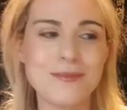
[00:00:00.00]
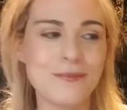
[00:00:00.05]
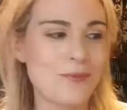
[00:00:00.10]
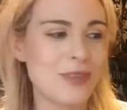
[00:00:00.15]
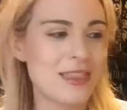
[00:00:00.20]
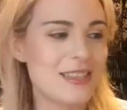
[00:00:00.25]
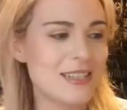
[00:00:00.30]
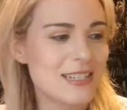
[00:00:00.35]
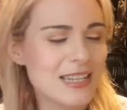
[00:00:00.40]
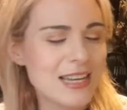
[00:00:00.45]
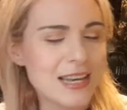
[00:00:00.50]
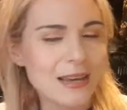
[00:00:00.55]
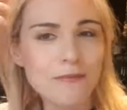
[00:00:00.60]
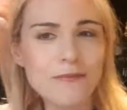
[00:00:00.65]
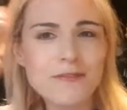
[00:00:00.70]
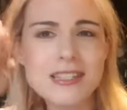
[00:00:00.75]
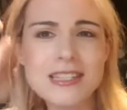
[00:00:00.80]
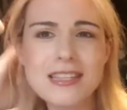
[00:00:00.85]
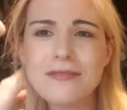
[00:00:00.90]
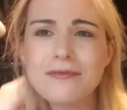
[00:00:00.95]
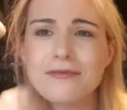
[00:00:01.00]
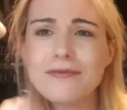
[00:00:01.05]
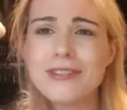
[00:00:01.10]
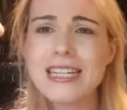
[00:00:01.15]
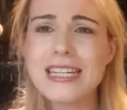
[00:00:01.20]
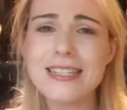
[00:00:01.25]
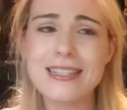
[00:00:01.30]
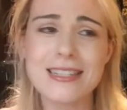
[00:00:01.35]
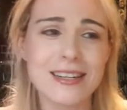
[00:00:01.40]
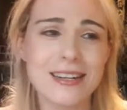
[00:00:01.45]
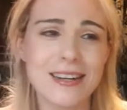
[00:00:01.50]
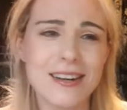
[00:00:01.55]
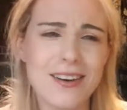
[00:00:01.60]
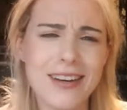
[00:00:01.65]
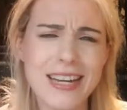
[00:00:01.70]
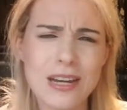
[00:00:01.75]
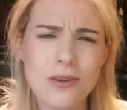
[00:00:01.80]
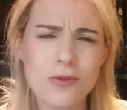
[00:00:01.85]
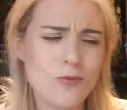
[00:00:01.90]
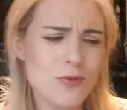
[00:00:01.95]
with the zip. For some reason
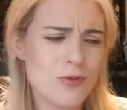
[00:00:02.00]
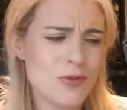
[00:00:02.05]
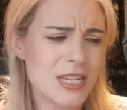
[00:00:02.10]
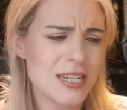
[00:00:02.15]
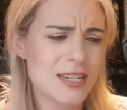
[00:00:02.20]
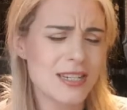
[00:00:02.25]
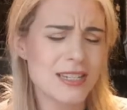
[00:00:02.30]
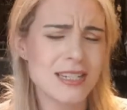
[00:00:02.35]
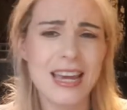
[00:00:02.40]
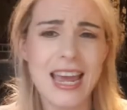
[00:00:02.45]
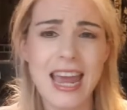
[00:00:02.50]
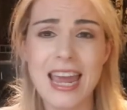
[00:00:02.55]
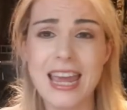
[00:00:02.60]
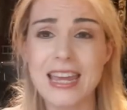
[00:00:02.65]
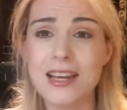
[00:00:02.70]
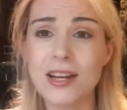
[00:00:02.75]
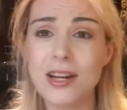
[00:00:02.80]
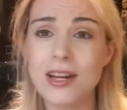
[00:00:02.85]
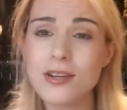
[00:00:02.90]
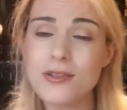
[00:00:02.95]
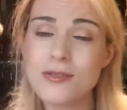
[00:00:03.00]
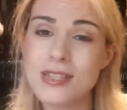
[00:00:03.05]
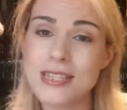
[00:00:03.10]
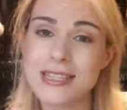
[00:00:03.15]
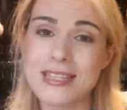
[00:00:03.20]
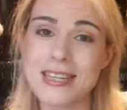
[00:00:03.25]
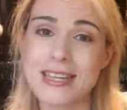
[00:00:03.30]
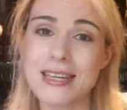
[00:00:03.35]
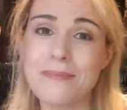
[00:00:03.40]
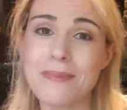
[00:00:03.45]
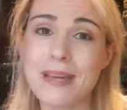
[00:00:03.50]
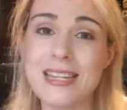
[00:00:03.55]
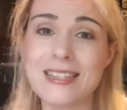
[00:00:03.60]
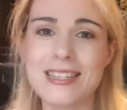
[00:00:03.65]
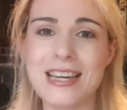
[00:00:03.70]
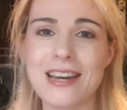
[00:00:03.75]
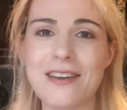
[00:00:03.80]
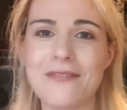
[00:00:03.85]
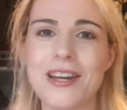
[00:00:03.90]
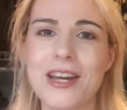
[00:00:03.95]
I ordered a closed zip
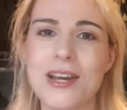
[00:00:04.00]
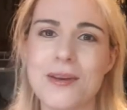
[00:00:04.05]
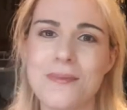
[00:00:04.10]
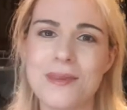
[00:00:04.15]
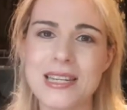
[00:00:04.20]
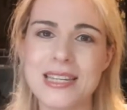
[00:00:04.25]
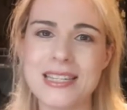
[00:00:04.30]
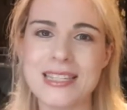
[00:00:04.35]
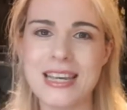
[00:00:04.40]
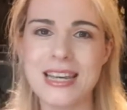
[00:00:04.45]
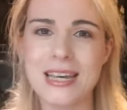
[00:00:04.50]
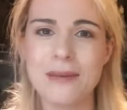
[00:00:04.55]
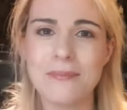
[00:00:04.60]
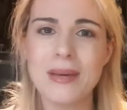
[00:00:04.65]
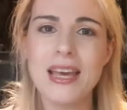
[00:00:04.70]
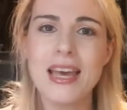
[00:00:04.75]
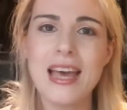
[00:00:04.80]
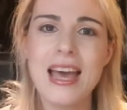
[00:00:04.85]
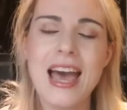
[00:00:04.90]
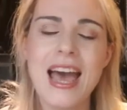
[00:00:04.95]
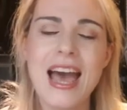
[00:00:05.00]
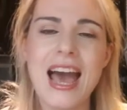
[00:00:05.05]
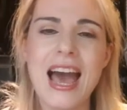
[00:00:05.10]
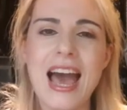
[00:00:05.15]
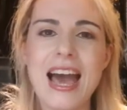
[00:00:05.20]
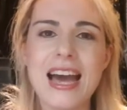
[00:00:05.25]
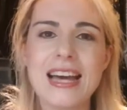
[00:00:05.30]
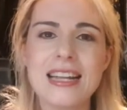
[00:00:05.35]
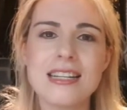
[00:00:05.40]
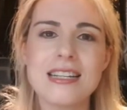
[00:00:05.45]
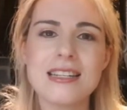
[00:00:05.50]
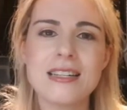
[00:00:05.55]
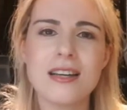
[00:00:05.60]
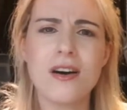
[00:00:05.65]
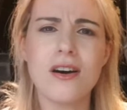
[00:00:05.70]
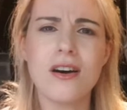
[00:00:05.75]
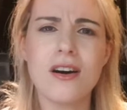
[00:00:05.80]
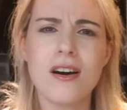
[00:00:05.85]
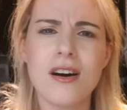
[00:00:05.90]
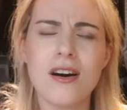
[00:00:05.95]
instead of an open zip, and
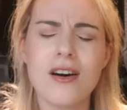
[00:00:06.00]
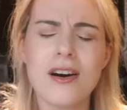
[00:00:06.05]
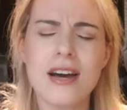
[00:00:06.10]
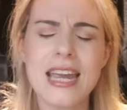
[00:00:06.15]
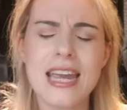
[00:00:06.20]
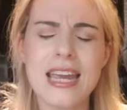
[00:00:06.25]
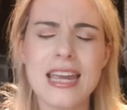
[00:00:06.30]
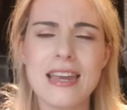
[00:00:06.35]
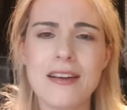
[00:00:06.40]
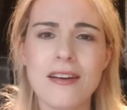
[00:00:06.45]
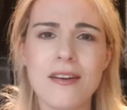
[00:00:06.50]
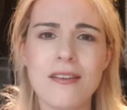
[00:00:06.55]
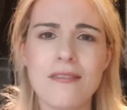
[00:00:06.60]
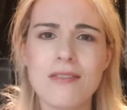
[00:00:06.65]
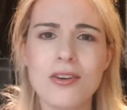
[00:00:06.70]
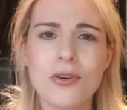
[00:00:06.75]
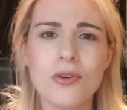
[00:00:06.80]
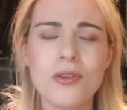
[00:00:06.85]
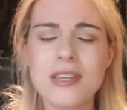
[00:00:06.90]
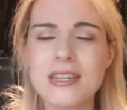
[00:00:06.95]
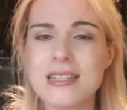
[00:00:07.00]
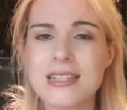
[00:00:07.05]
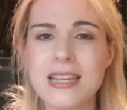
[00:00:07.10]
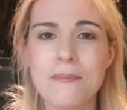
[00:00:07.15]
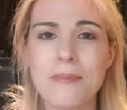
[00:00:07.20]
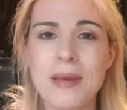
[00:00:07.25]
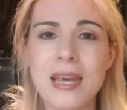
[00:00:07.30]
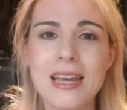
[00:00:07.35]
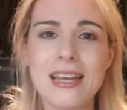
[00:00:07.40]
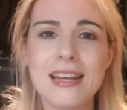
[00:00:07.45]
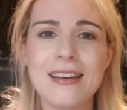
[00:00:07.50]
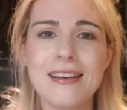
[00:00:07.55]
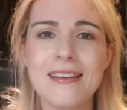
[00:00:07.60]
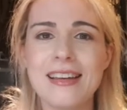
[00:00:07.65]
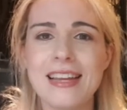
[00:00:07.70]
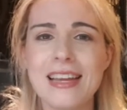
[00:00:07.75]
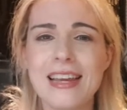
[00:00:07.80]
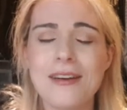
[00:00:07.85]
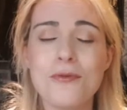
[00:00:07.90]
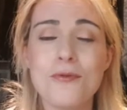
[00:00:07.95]
I got the zip
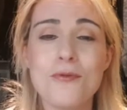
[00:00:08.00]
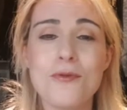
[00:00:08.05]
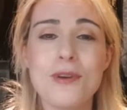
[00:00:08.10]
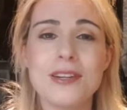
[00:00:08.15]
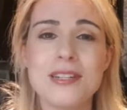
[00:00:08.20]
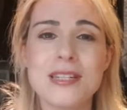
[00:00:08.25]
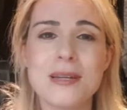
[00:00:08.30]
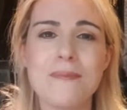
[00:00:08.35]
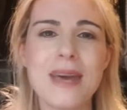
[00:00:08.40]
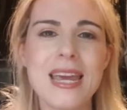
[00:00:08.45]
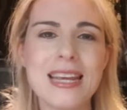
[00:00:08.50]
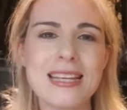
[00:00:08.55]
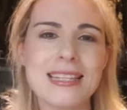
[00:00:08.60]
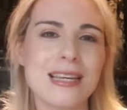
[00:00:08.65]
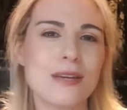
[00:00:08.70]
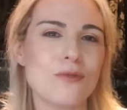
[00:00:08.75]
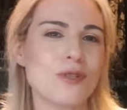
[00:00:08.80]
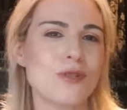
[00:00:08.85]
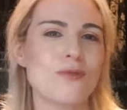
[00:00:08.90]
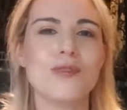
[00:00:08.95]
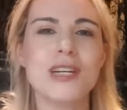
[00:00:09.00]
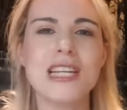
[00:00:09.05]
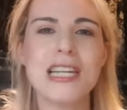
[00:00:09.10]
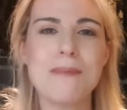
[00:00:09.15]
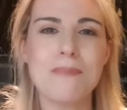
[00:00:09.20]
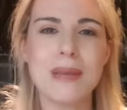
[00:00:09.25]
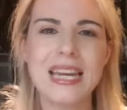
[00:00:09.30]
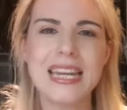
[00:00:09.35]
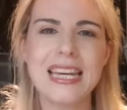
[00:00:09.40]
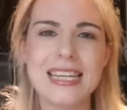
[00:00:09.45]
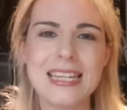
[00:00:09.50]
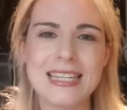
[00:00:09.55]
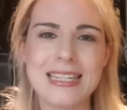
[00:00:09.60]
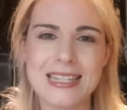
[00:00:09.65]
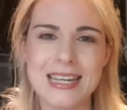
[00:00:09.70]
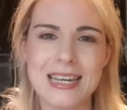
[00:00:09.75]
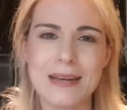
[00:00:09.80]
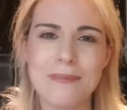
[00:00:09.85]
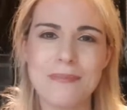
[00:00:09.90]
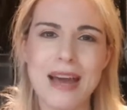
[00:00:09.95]
in, it all looked amazing, it was a really blingy
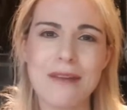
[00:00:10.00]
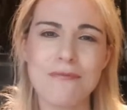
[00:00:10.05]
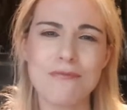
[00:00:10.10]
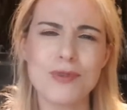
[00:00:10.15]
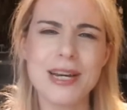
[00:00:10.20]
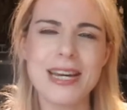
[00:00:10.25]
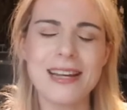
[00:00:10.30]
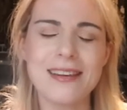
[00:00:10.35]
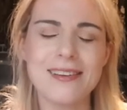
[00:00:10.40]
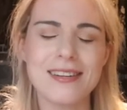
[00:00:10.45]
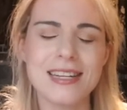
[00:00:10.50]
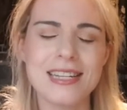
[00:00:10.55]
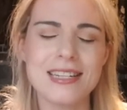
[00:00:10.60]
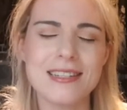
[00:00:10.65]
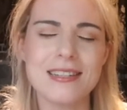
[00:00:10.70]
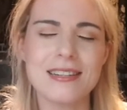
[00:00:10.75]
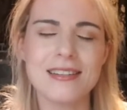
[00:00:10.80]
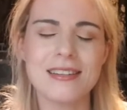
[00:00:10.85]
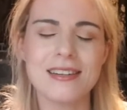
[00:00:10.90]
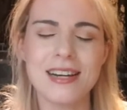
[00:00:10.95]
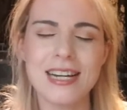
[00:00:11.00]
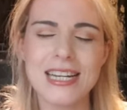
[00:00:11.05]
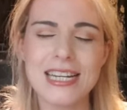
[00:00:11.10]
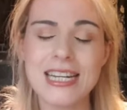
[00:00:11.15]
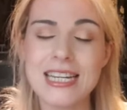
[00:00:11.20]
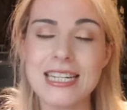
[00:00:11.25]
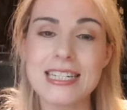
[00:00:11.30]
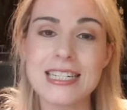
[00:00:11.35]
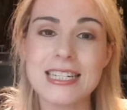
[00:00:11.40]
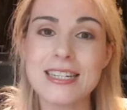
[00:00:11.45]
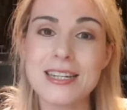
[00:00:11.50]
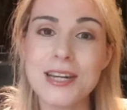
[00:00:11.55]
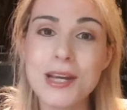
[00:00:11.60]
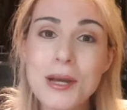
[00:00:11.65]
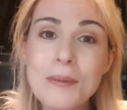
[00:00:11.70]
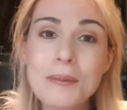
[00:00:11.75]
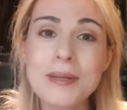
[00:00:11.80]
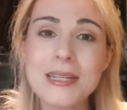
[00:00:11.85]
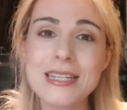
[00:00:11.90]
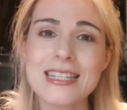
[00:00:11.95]
zip, and realised I needed an
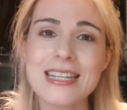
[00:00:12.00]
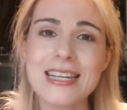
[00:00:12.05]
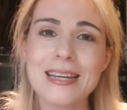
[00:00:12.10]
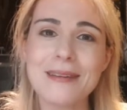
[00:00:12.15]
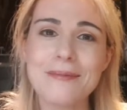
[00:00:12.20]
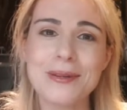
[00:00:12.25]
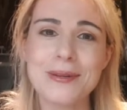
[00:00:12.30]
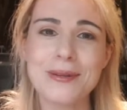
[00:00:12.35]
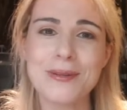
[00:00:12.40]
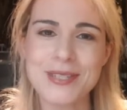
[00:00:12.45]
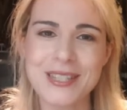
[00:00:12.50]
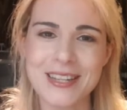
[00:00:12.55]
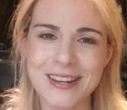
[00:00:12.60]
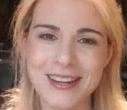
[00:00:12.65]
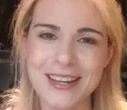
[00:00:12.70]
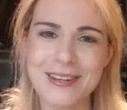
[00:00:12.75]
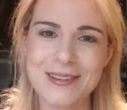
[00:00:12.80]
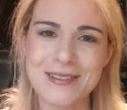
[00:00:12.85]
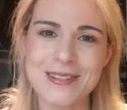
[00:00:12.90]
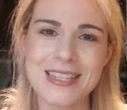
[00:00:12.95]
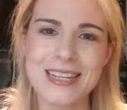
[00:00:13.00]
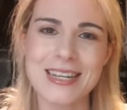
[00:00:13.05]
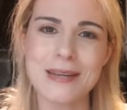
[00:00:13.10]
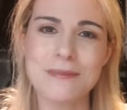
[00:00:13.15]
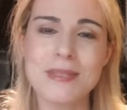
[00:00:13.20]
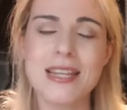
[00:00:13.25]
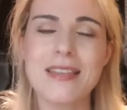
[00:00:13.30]
open zip, not a closed zip.